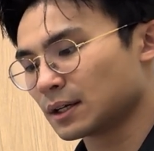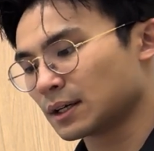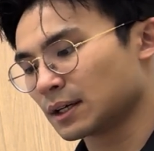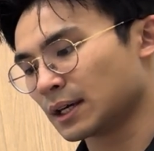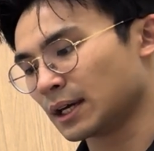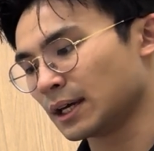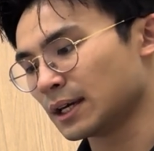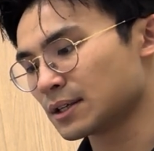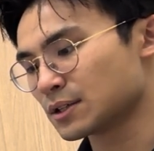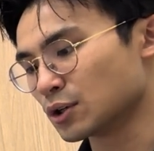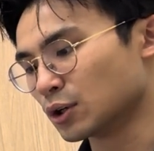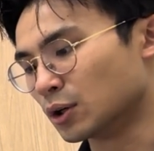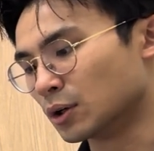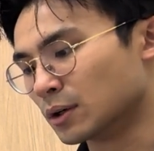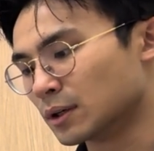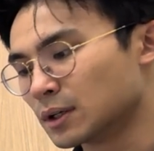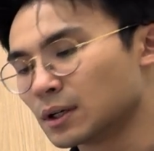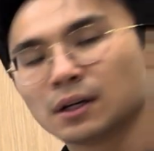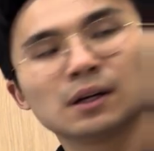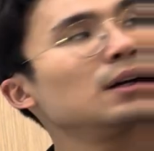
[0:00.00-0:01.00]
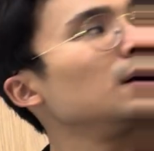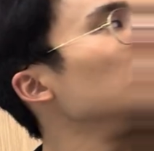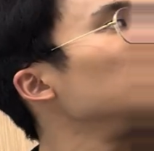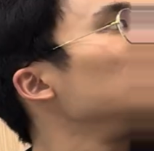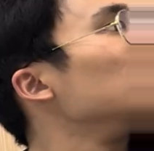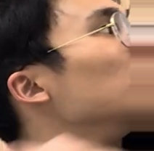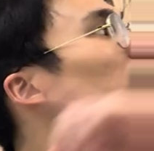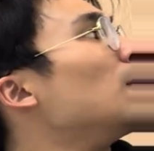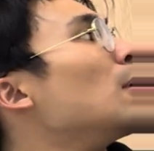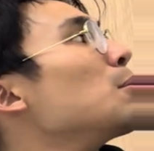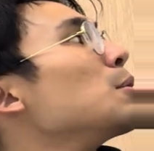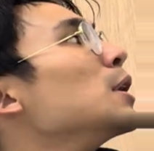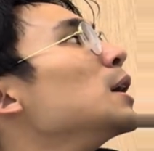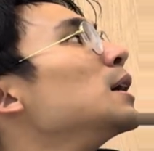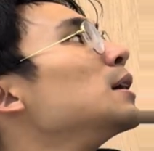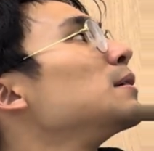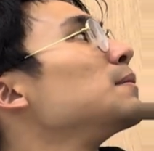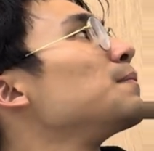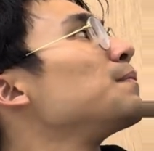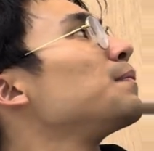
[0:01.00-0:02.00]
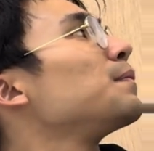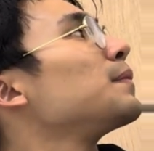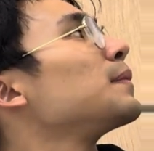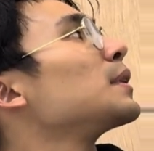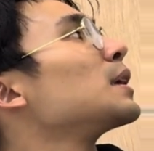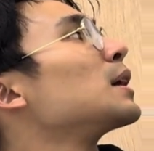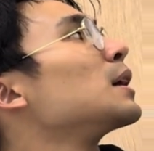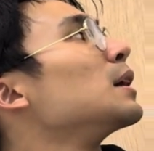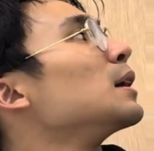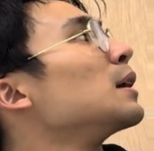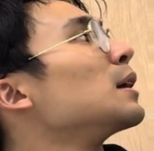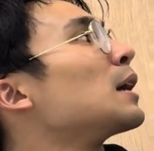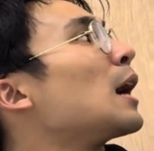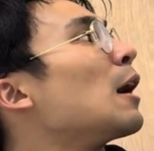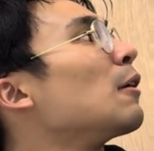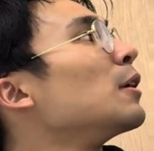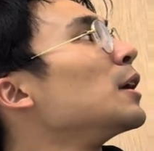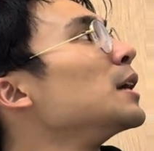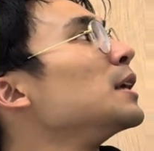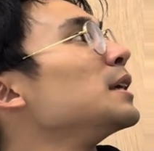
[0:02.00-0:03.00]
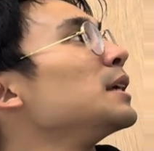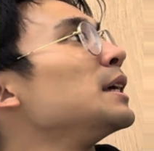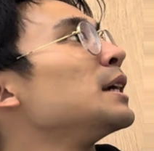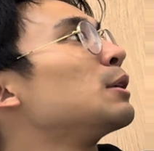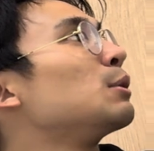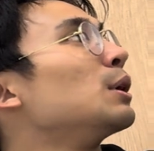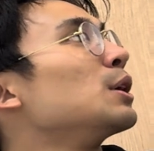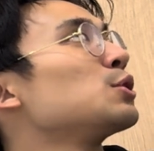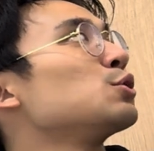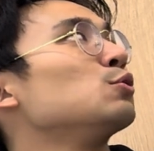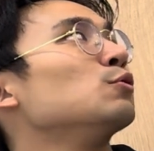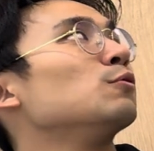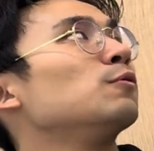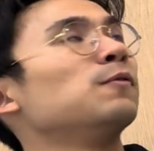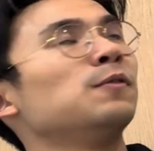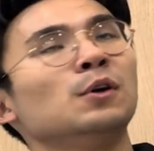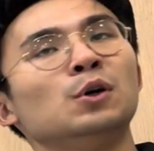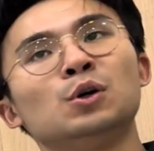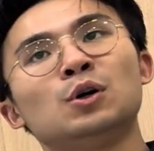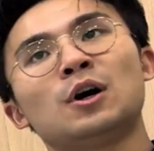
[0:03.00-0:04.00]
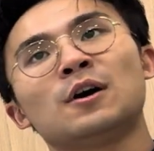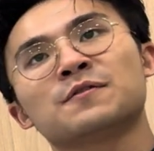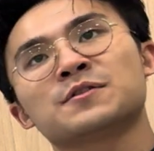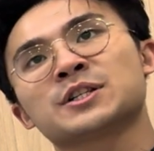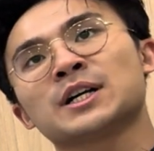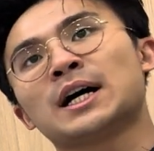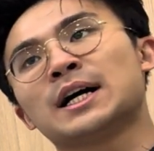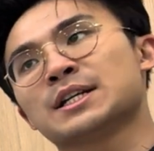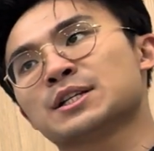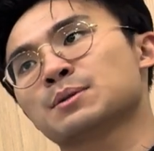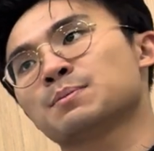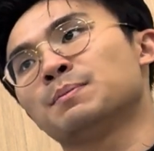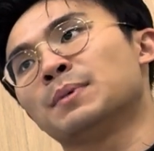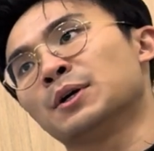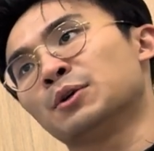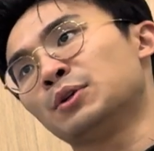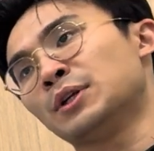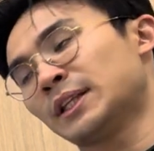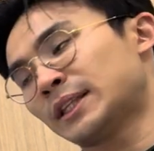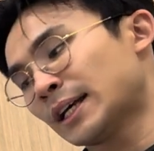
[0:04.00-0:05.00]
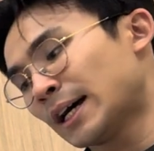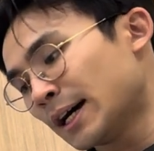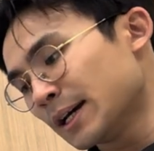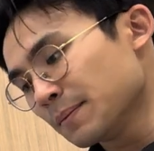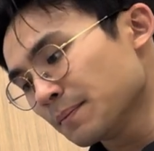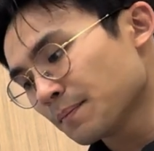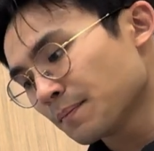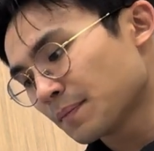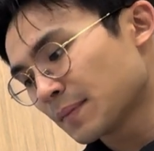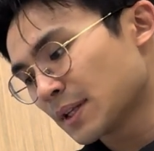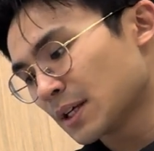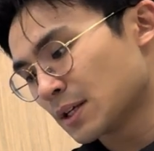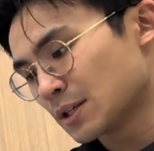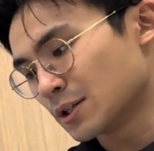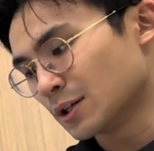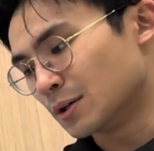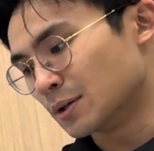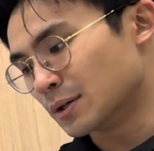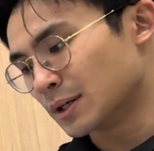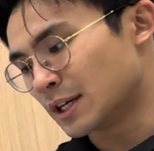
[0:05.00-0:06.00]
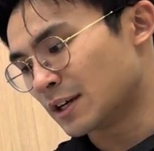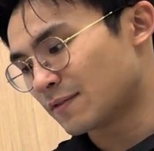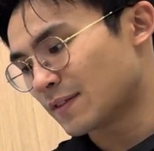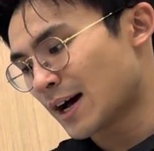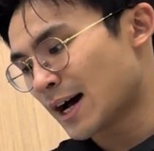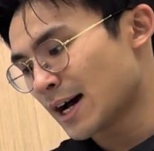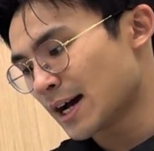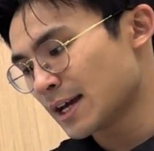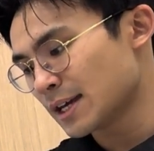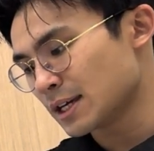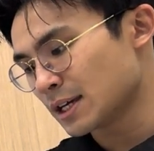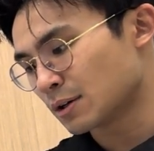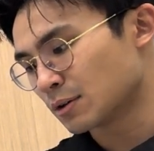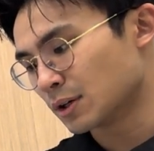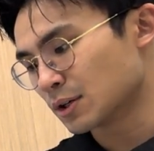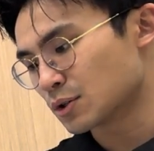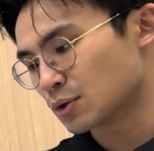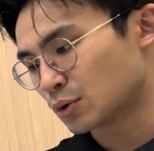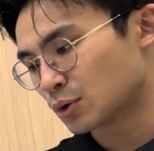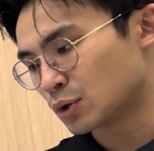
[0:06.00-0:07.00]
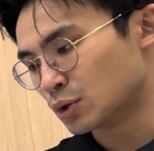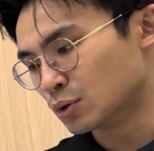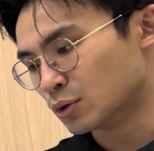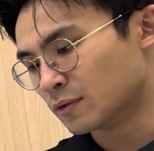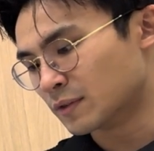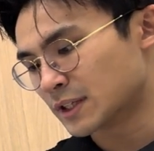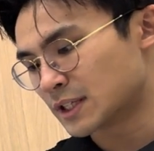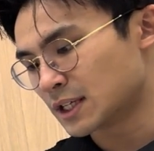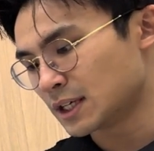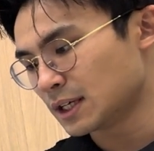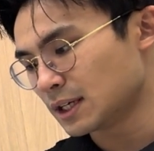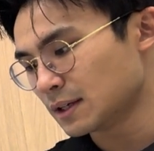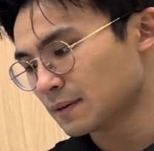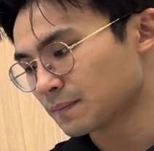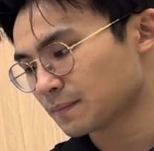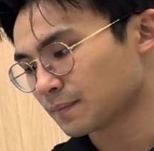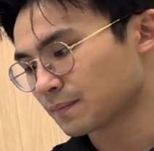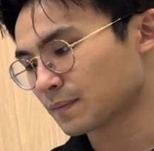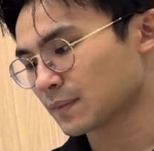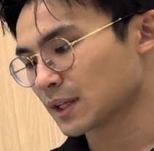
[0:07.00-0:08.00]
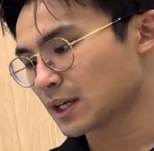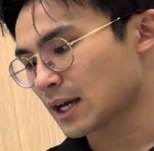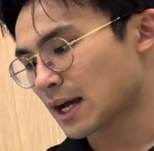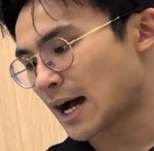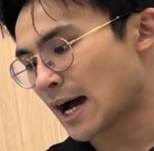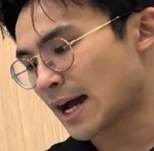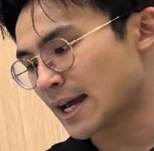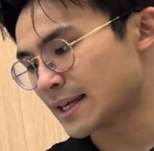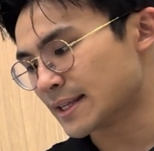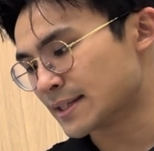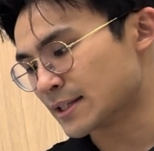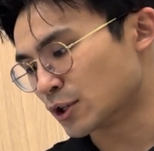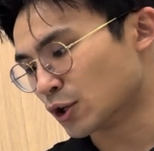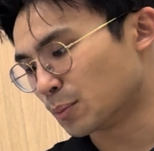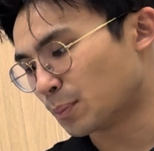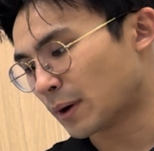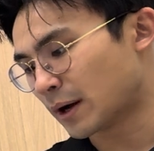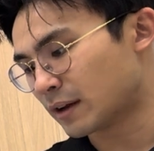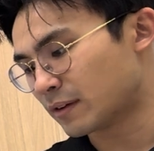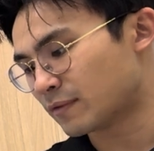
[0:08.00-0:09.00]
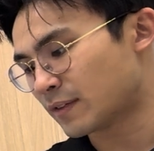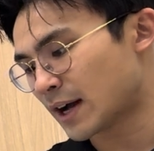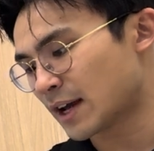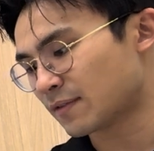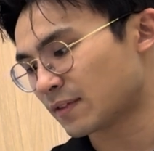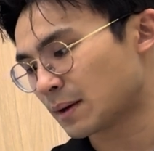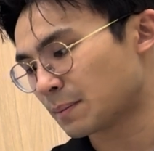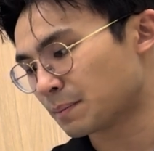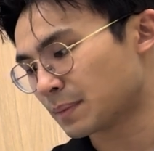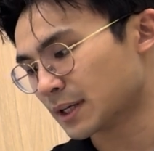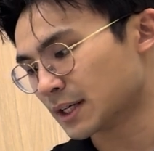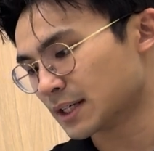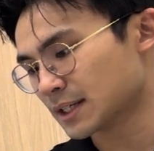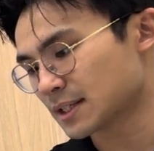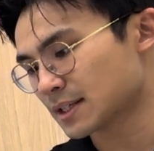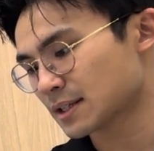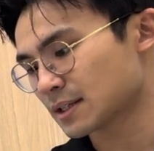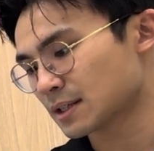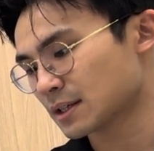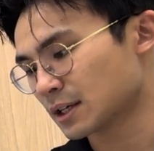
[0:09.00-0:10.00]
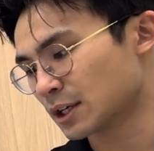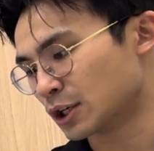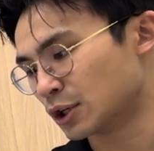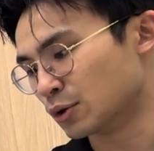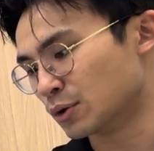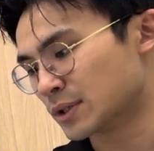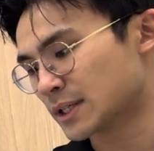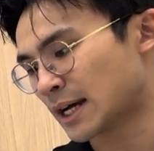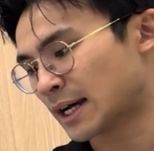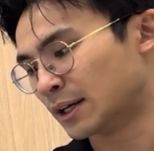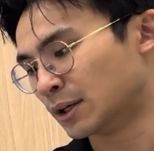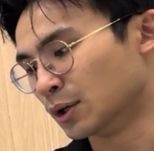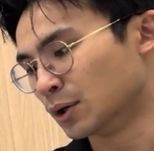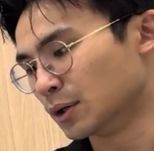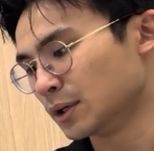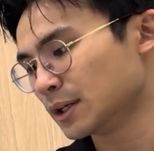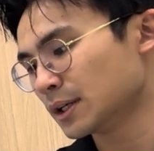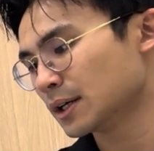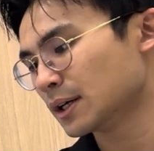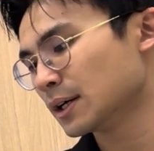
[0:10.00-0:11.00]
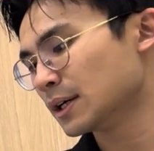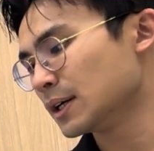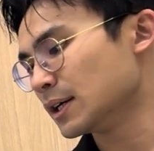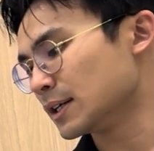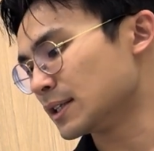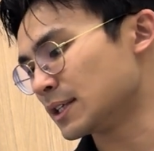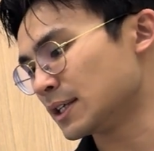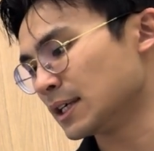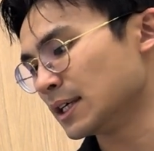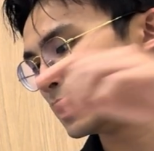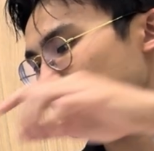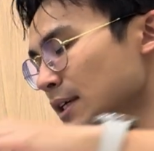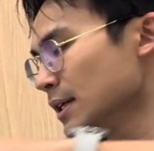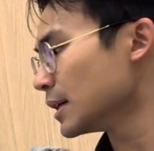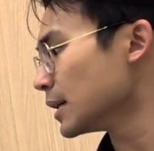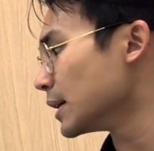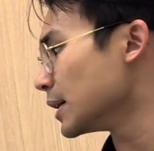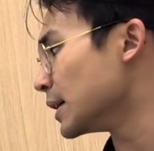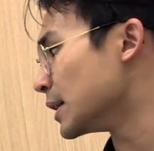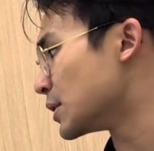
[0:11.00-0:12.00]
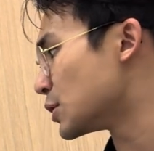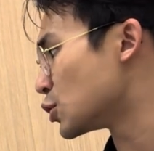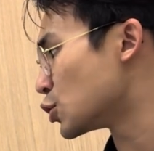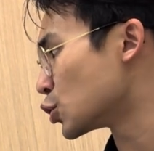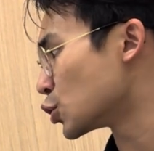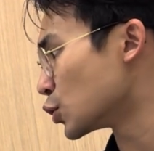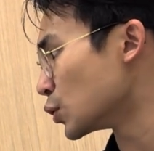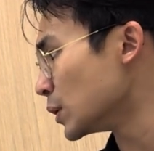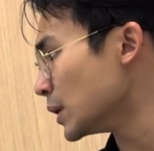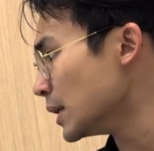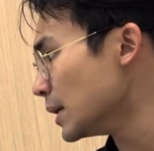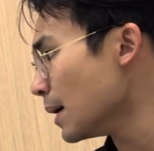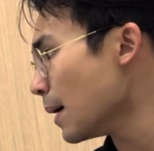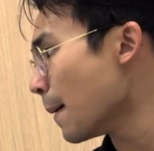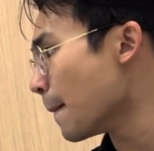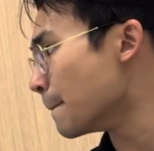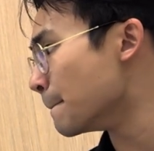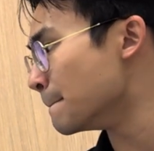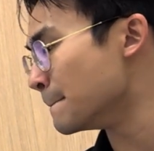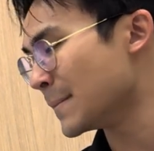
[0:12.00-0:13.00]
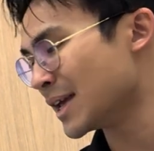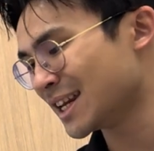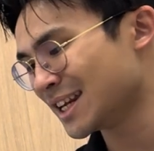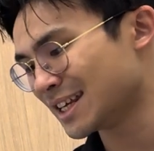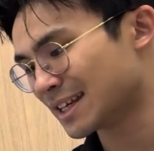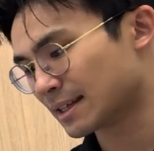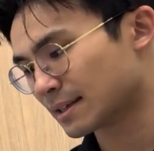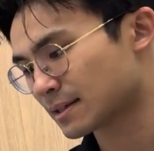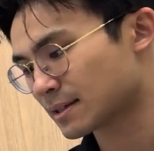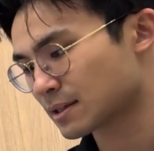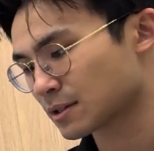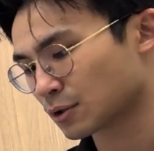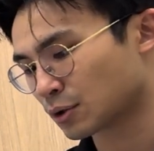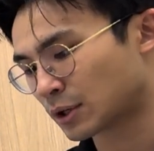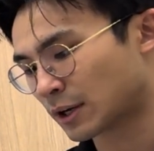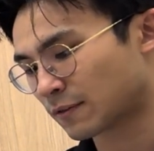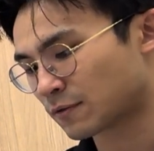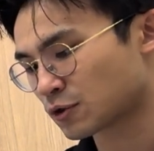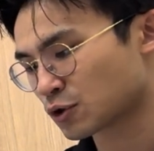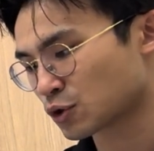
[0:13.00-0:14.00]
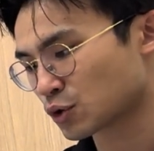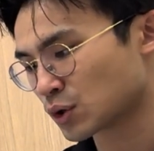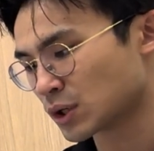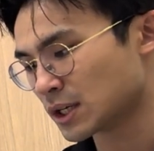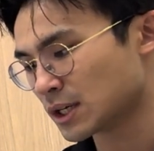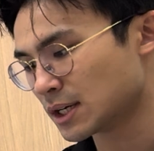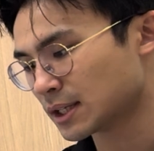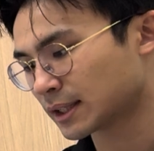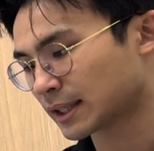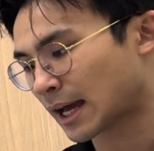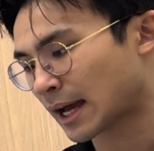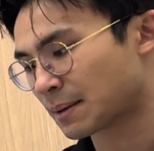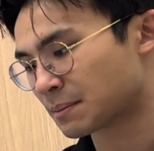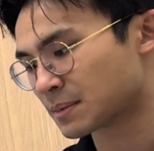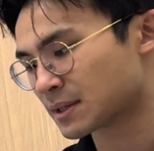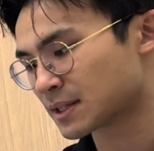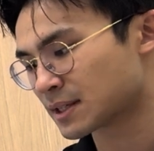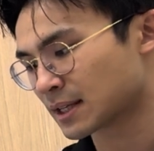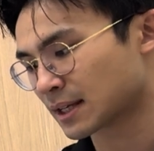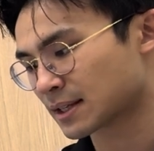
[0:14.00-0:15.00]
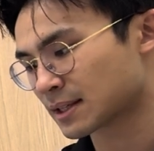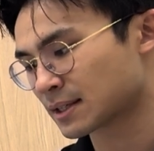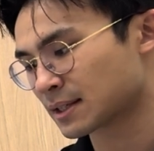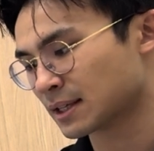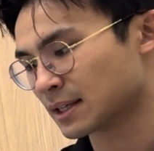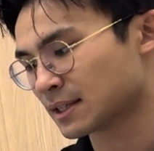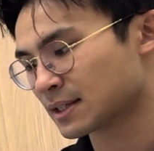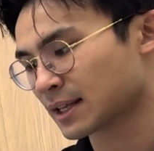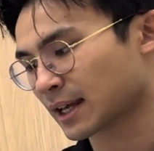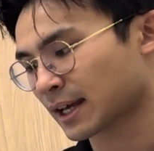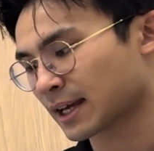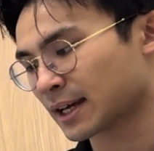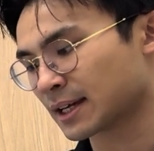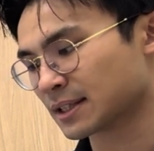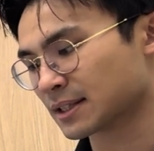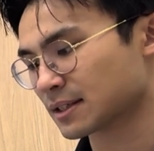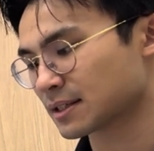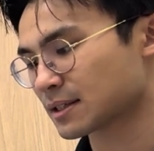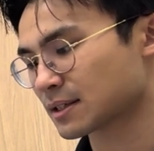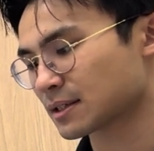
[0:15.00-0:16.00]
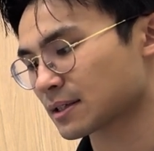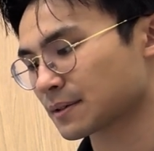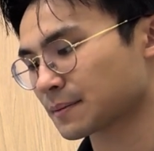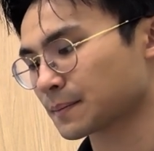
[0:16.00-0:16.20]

Okay, so formula, current equals to flow of charge per unit time. So if I equals to Q over T, I is 0.5 amperes, Q is unknown, T is 3 minutes, so you have 3 times 60 seconds.